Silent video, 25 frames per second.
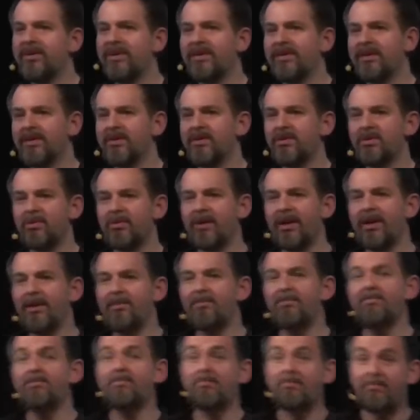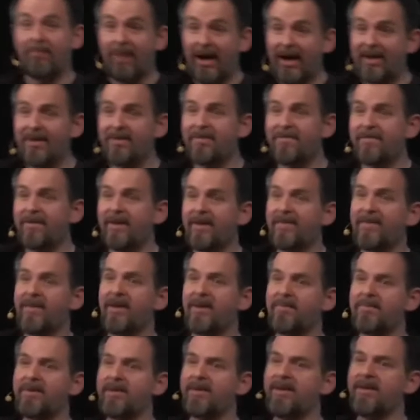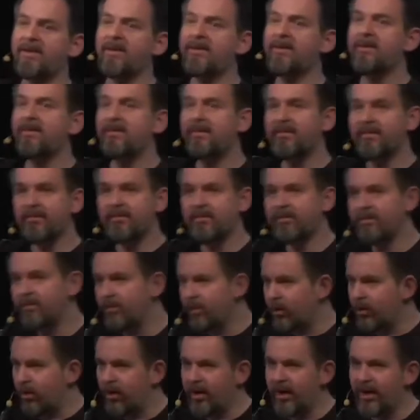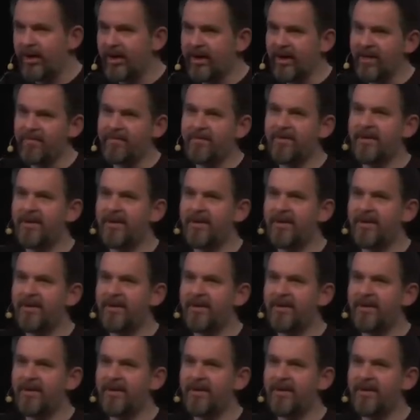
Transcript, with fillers: only moving this 100 micrometers, respect.